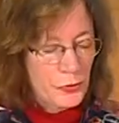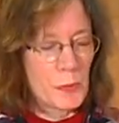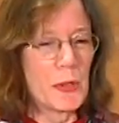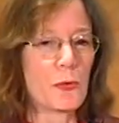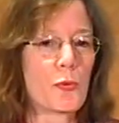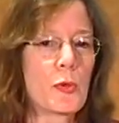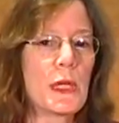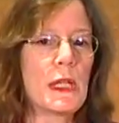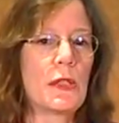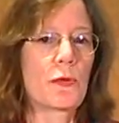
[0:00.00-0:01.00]
to be
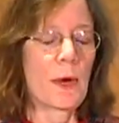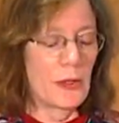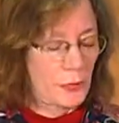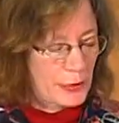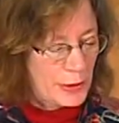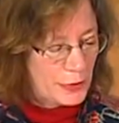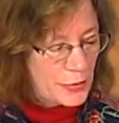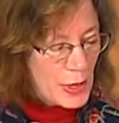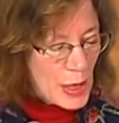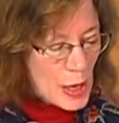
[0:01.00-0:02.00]

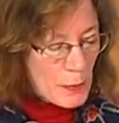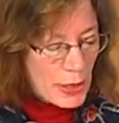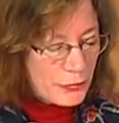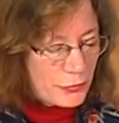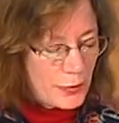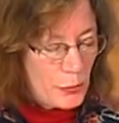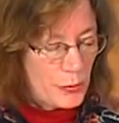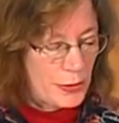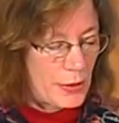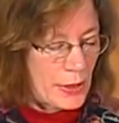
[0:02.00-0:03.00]
re-translated by
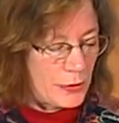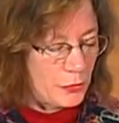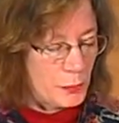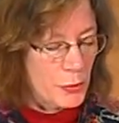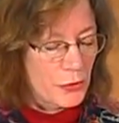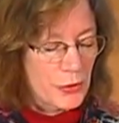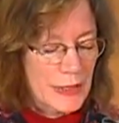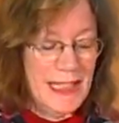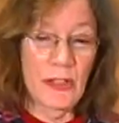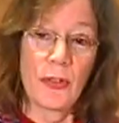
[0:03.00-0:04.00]
someone on his
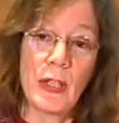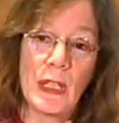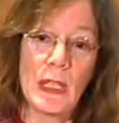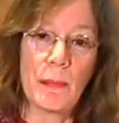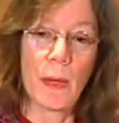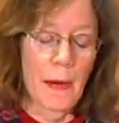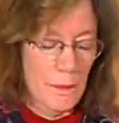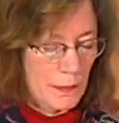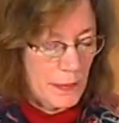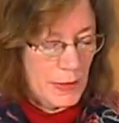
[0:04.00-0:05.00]
burgeoning team.
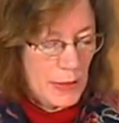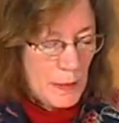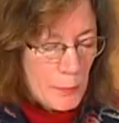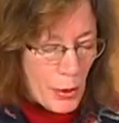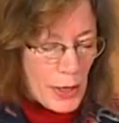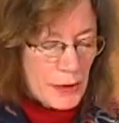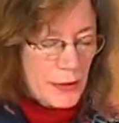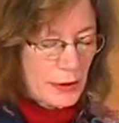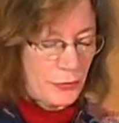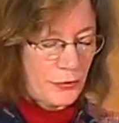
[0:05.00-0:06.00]

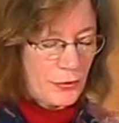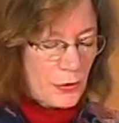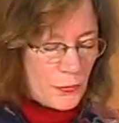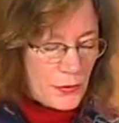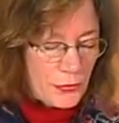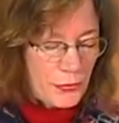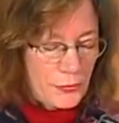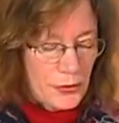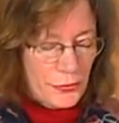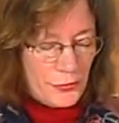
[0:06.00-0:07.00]
Botanists,
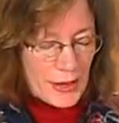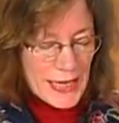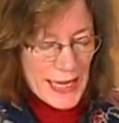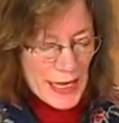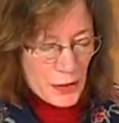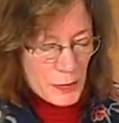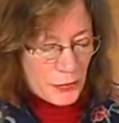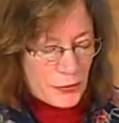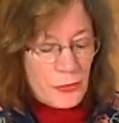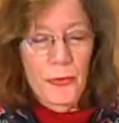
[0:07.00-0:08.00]
physicists,
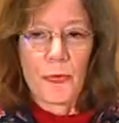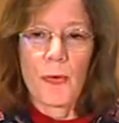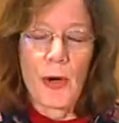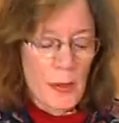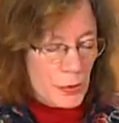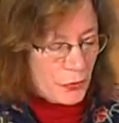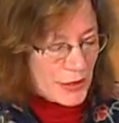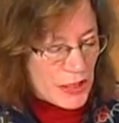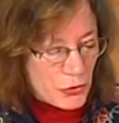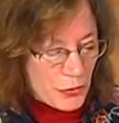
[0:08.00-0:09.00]
anatomists, astronomers,
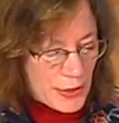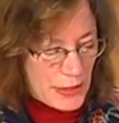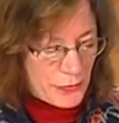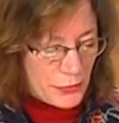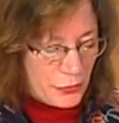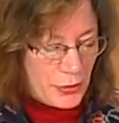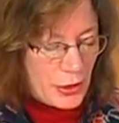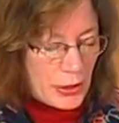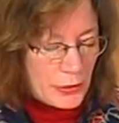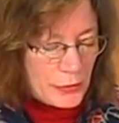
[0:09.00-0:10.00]
engravers,
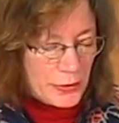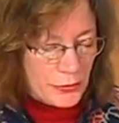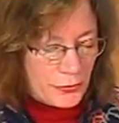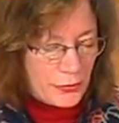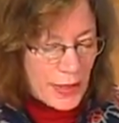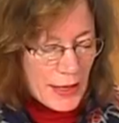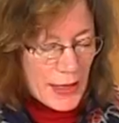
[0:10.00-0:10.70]
colorists.